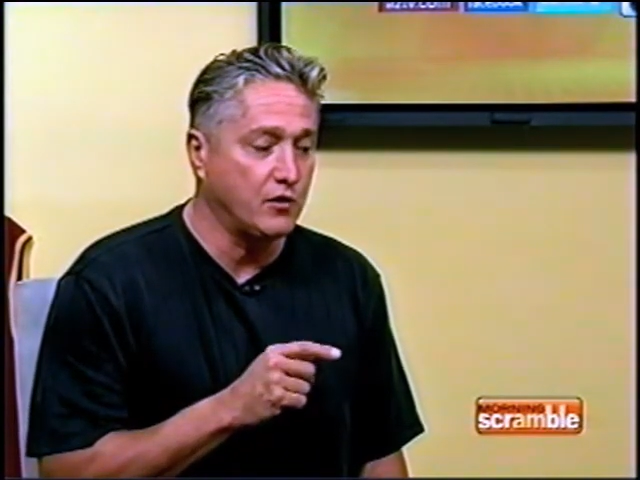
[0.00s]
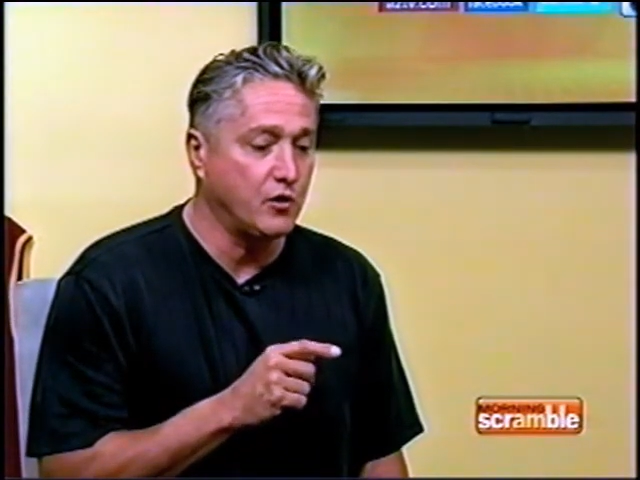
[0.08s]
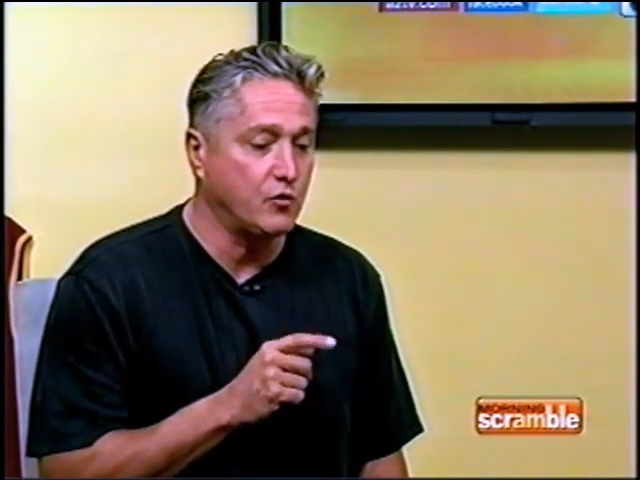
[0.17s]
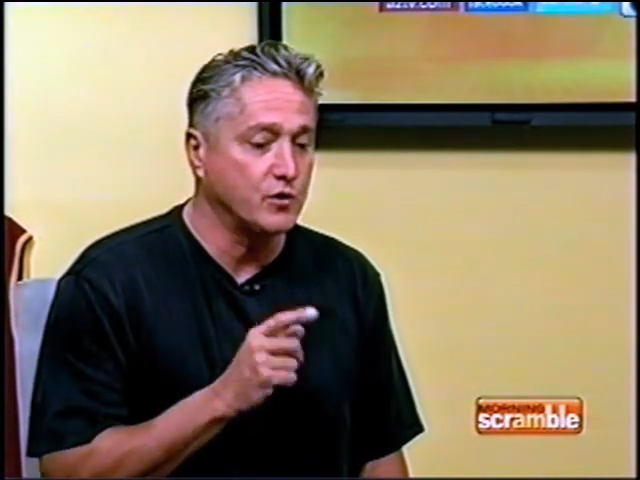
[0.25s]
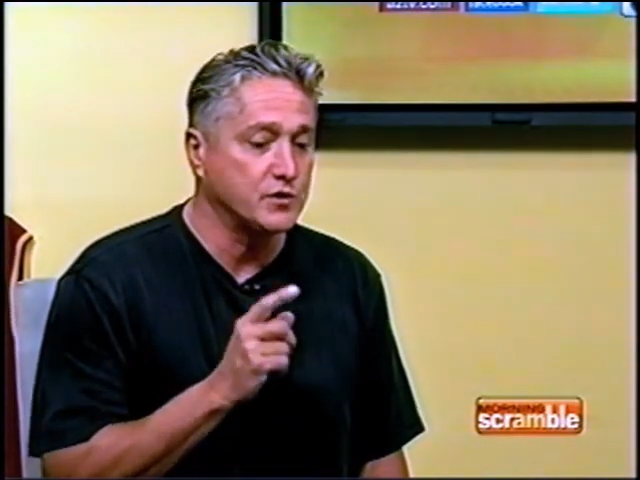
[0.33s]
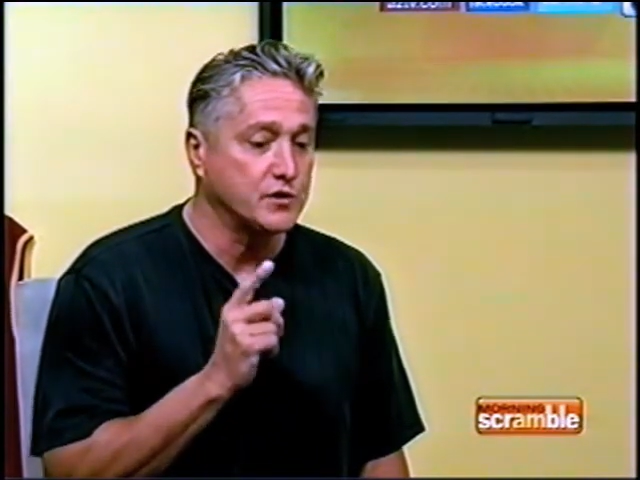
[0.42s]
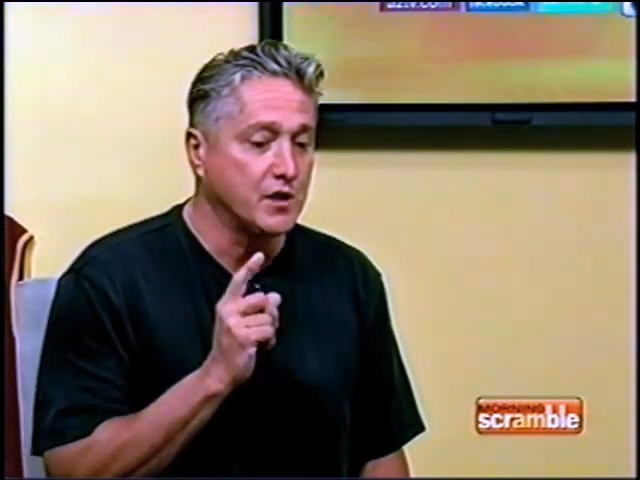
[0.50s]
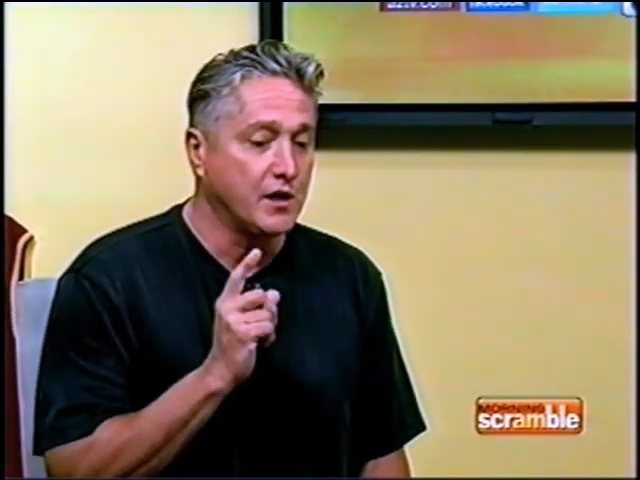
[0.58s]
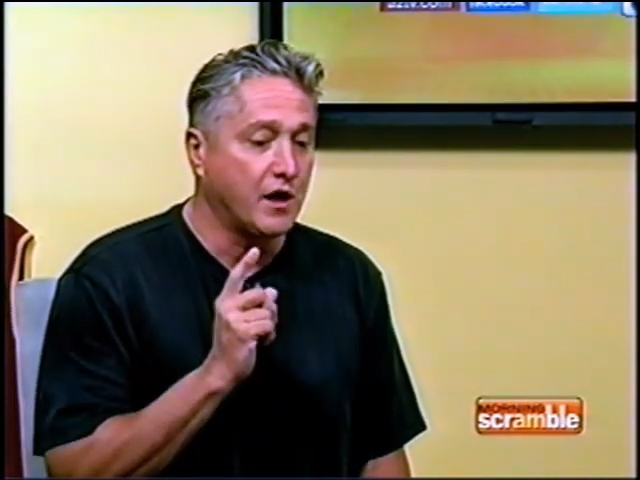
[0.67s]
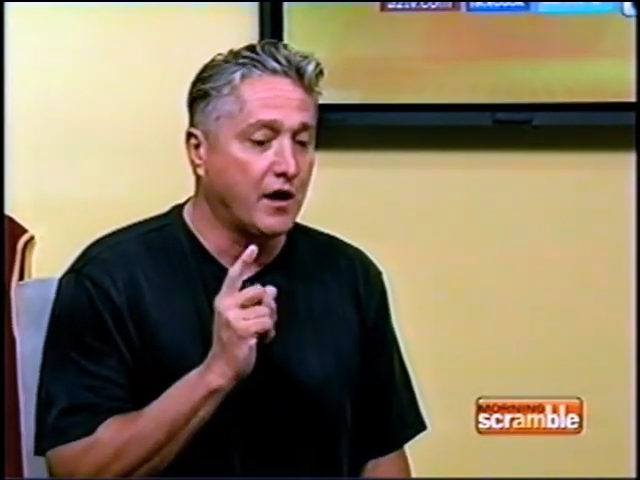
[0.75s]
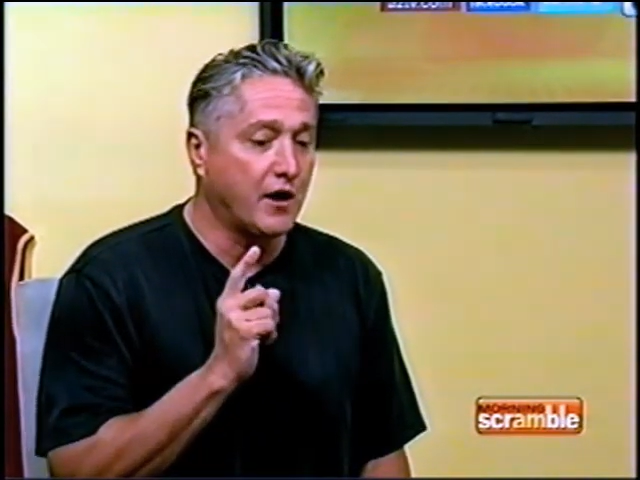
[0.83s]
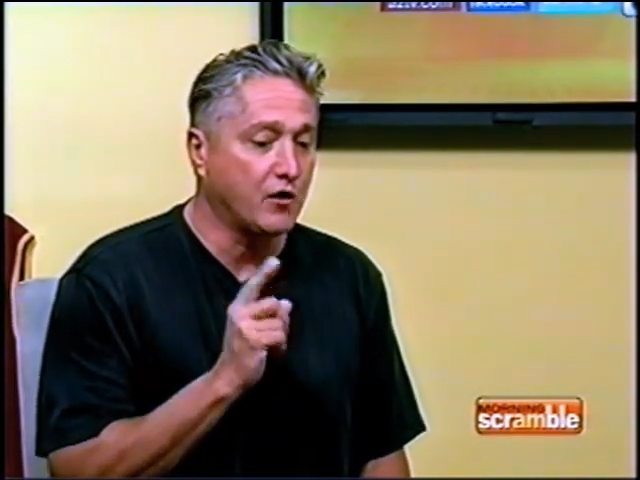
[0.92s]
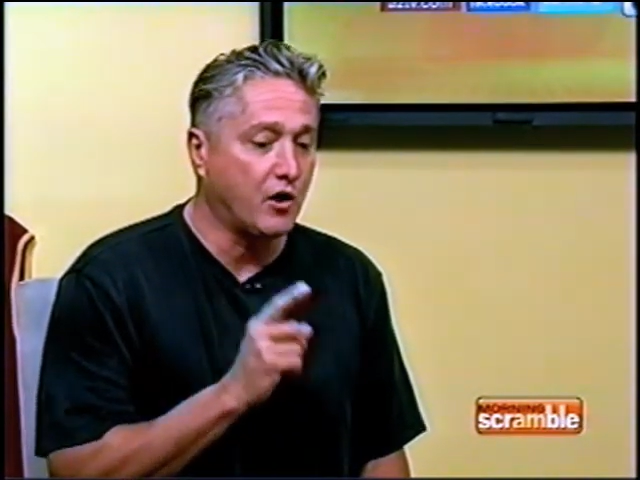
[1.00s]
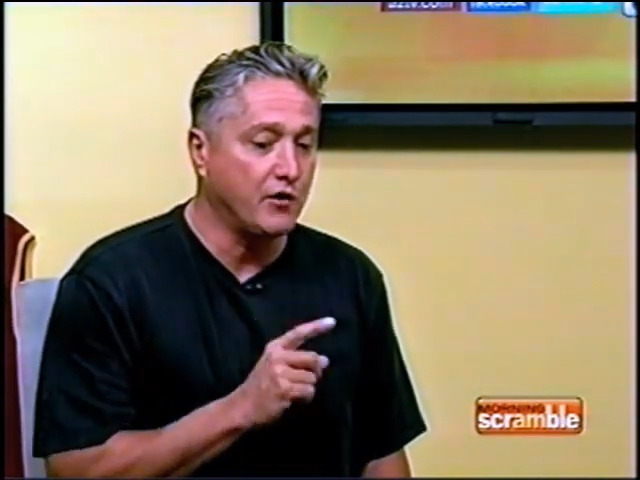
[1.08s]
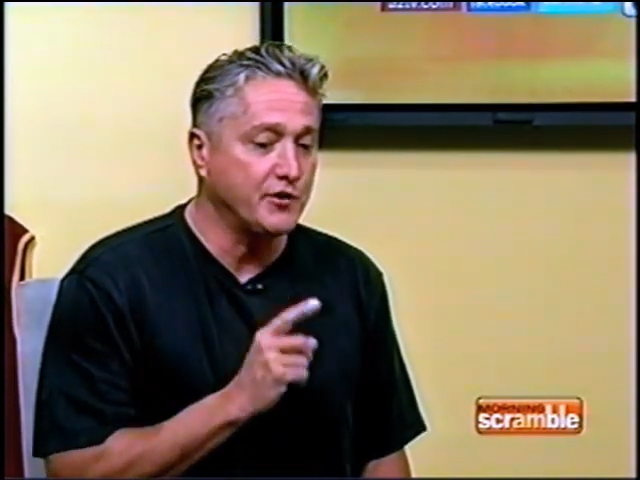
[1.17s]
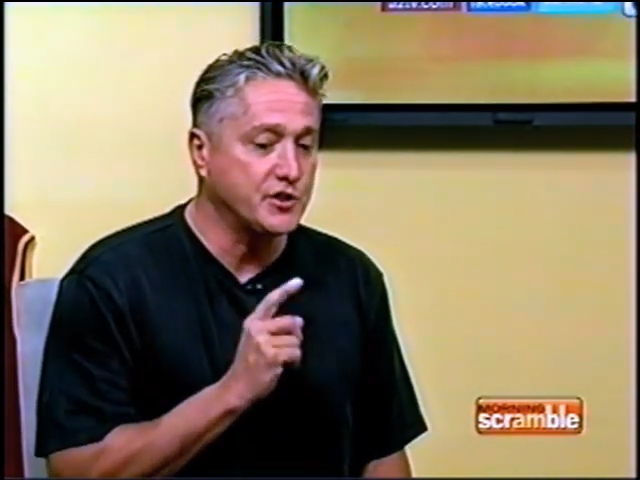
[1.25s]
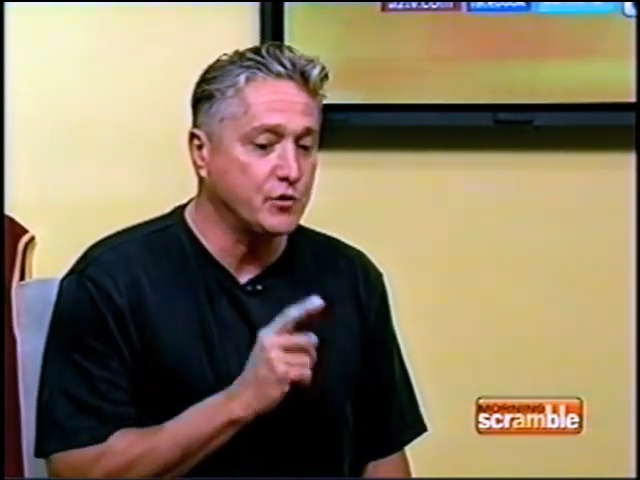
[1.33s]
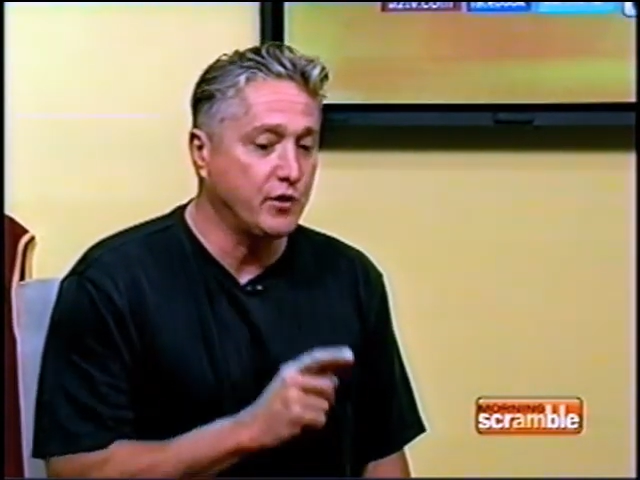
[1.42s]
Was on August
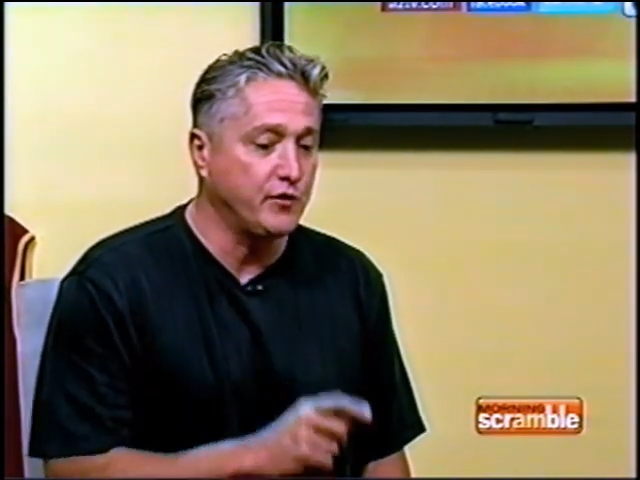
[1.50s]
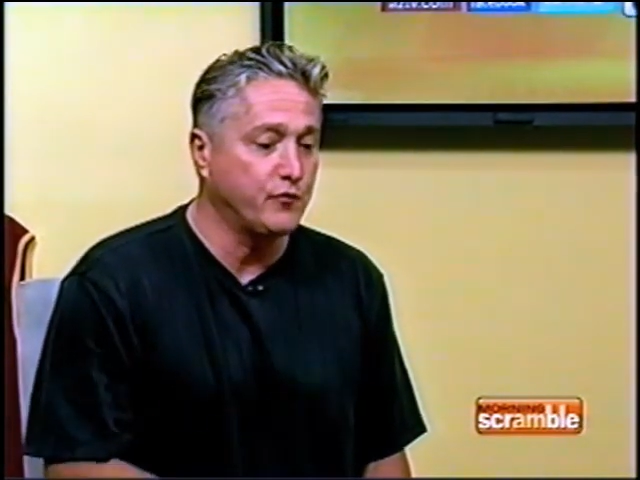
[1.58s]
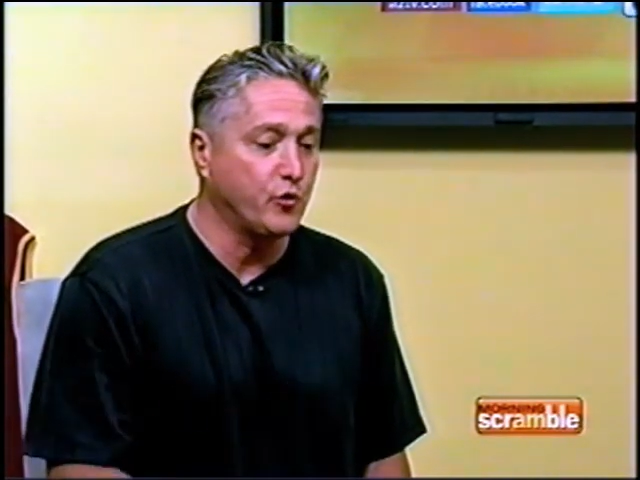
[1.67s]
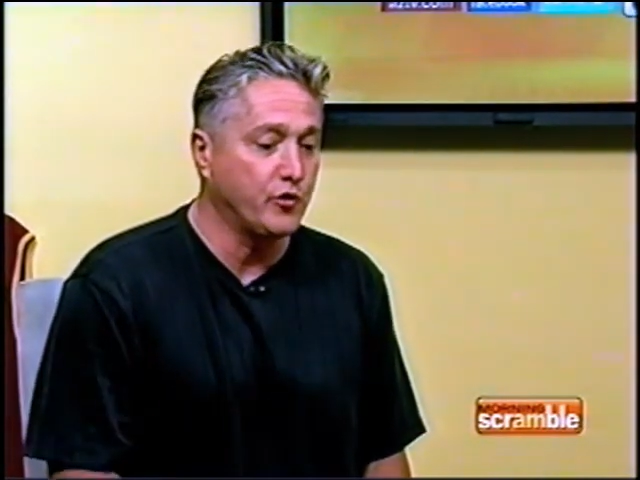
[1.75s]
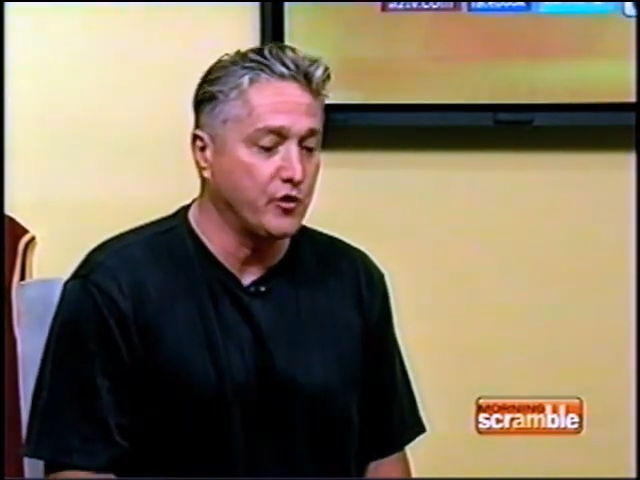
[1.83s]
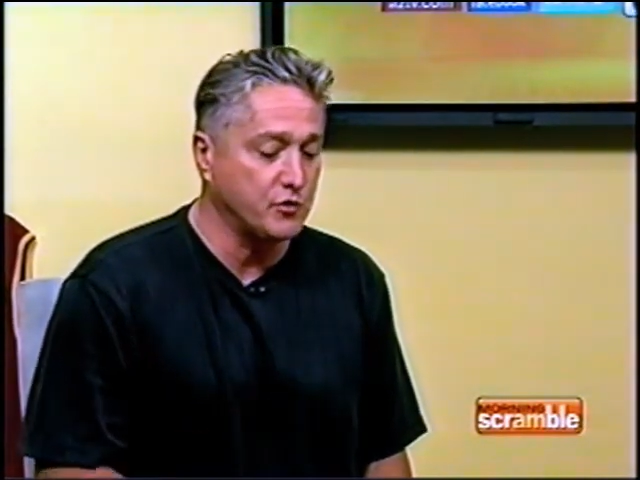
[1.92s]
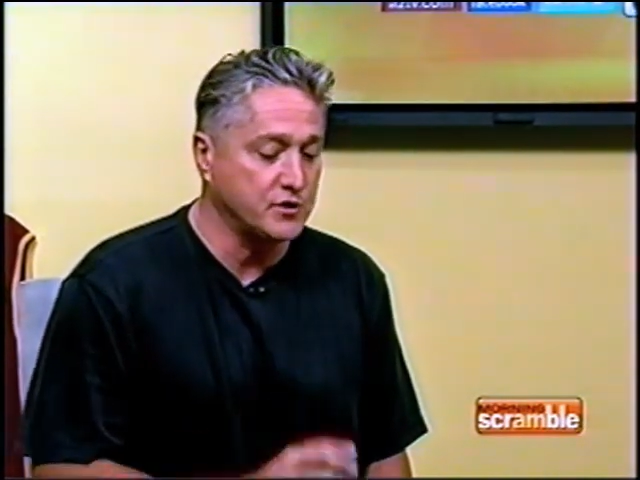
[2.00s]
24th there was